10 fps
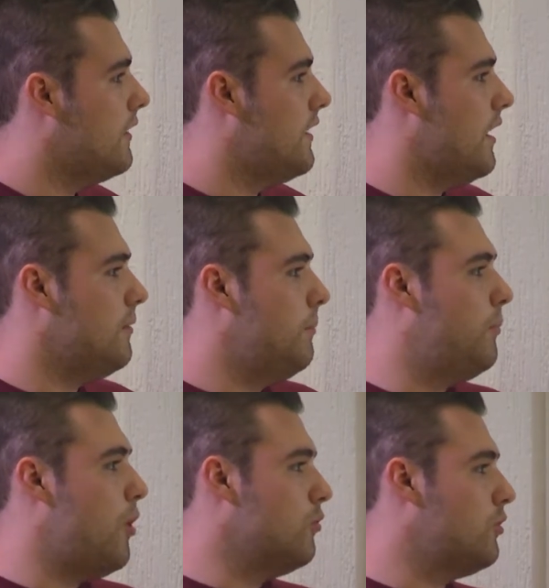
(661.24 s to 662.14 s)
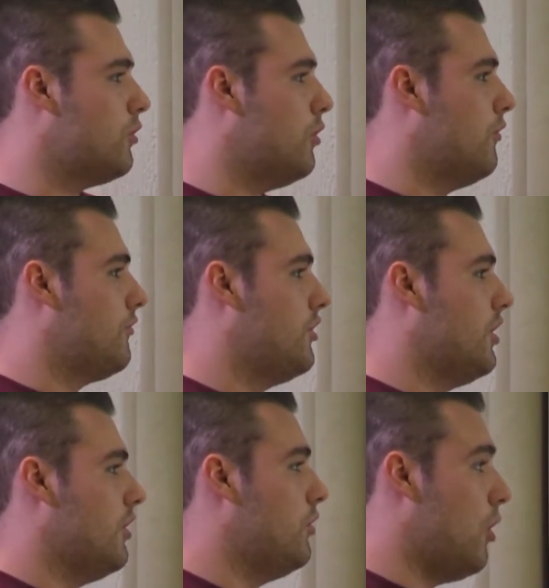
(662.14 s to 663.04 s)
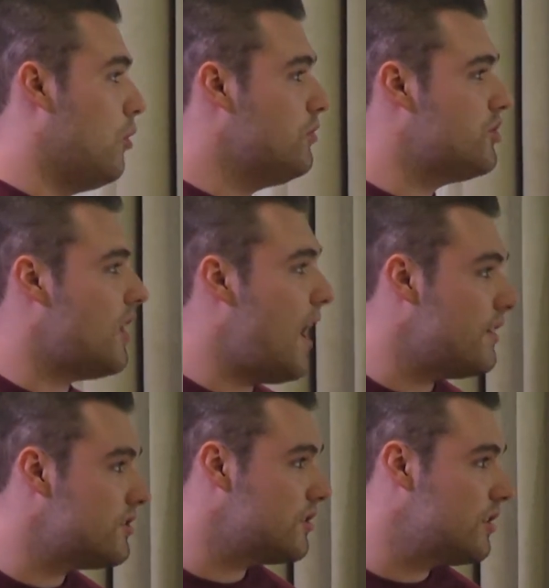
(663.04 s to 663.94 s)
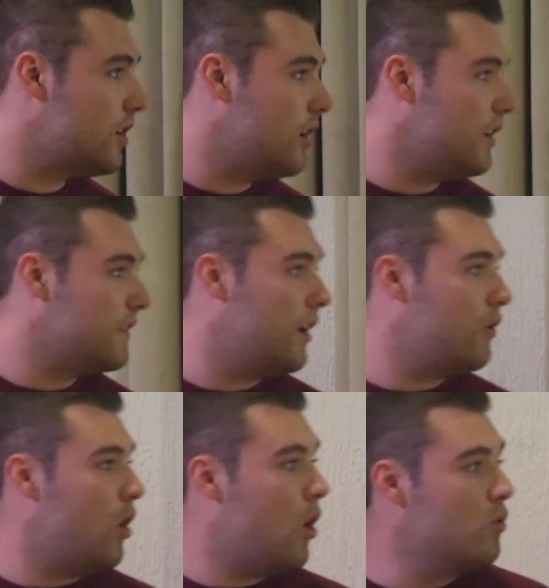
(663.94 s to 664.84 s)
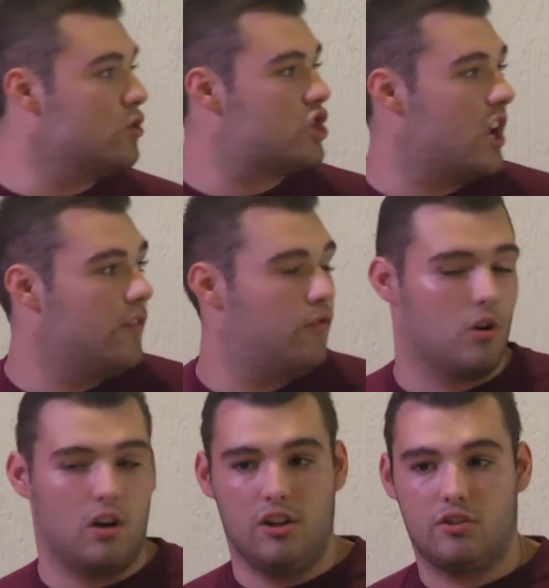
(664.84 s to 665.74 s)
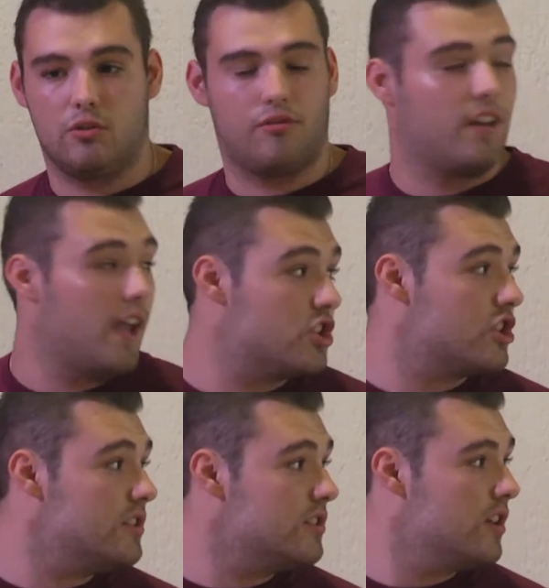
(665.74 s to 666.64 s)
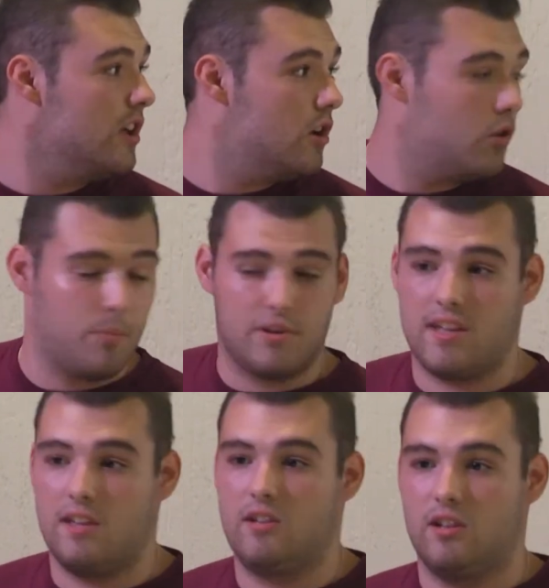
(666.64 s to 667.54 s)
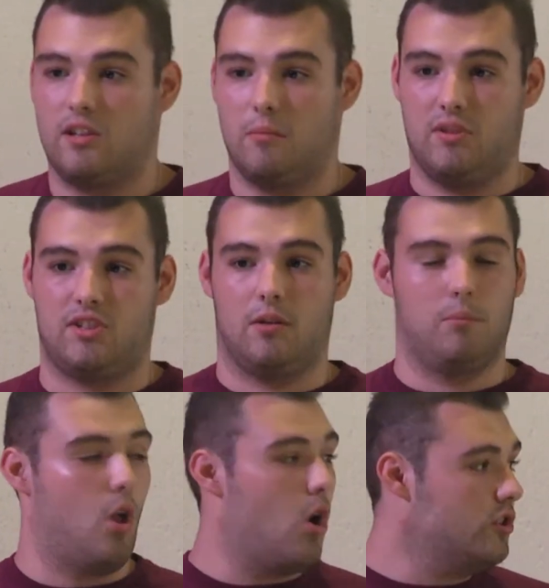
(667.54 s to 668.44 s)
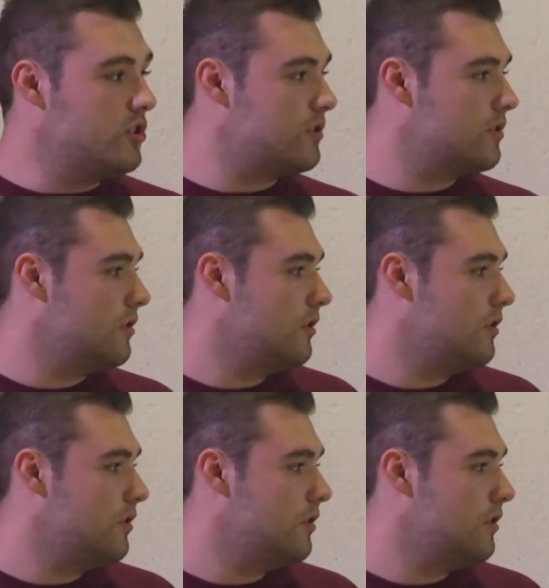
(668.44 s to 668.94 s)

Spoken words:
Then both of the nodes ask their own chain for a list of hashes representing the missing blocks.